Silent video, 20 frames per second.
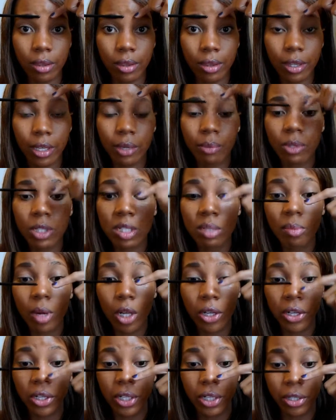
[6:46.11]
the
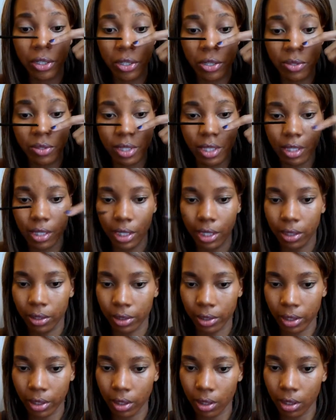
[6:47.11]
smaller your nose is going to
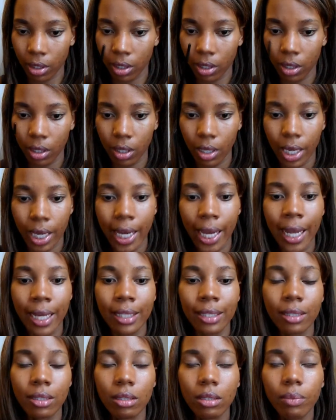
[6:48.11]
look. And